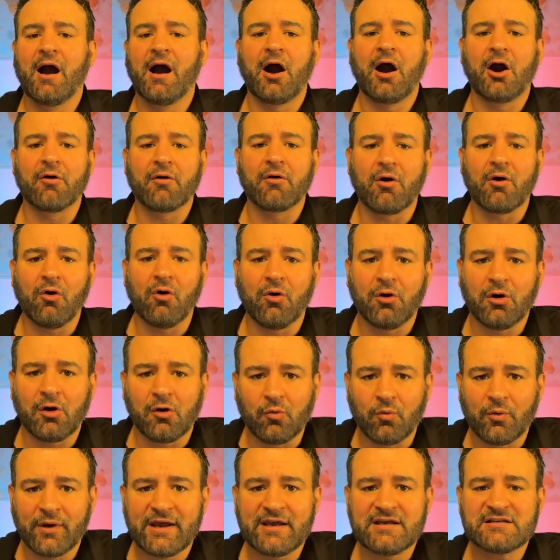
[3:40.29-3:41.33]
are
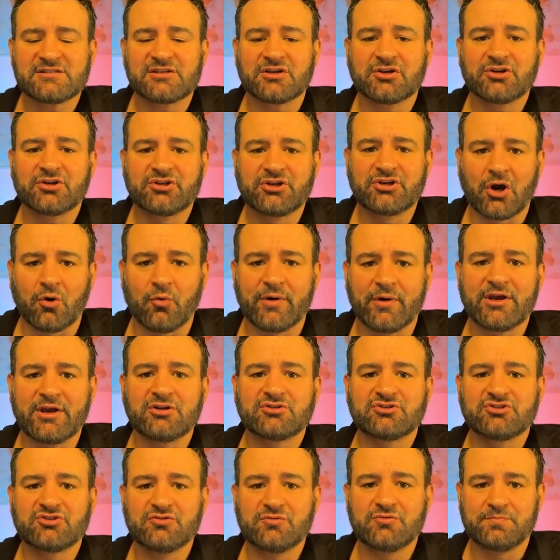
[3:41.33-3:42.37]
always going
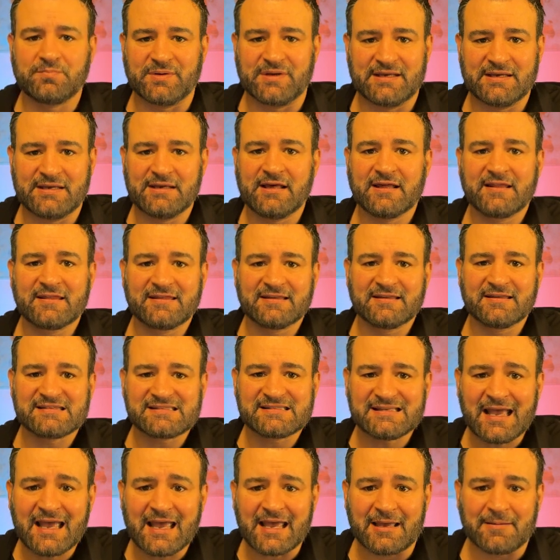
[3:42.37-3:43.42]
to be the
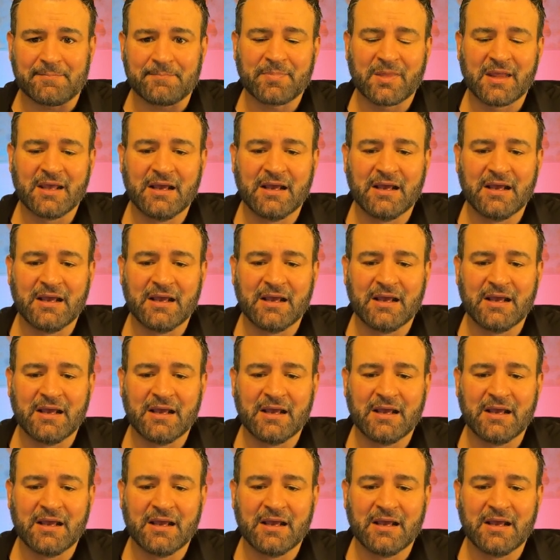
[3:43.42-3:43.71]
same.